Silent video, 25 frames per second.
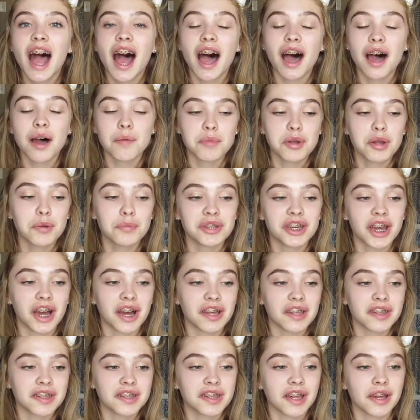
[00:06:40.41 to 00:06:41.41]
I hope you
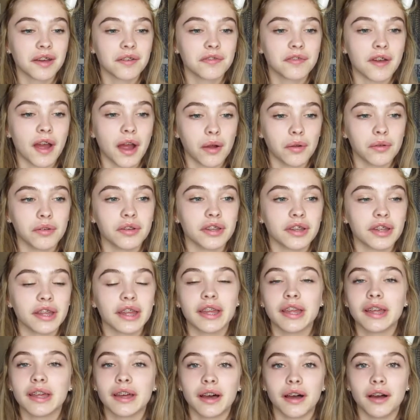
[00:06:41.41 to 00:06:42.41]
guys found
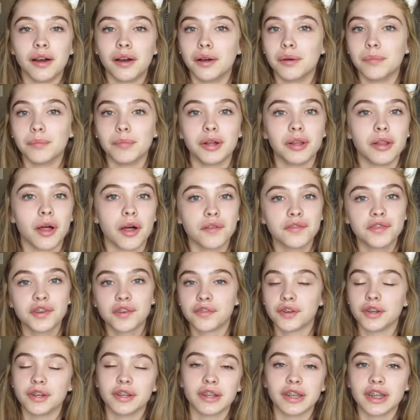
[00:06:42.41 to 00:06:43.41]
a lot of
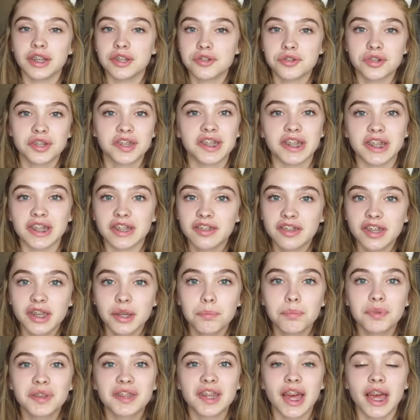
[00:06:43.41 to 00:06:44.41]
different interesting
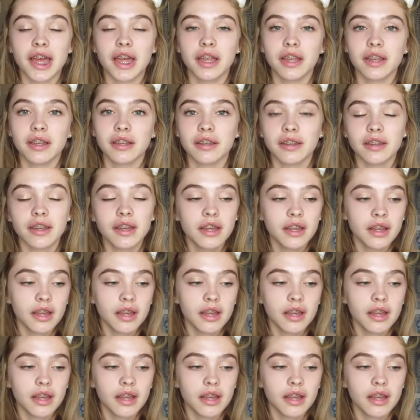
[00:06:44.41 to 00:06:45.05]
tips, and